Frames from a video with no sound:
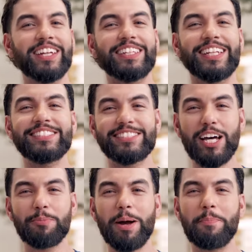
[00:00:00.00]
Let's
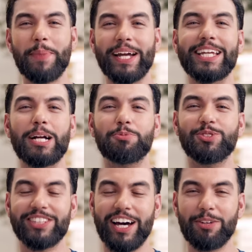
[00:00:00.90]
start by backing up your
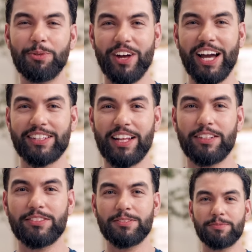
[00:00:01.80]
data with iCloud.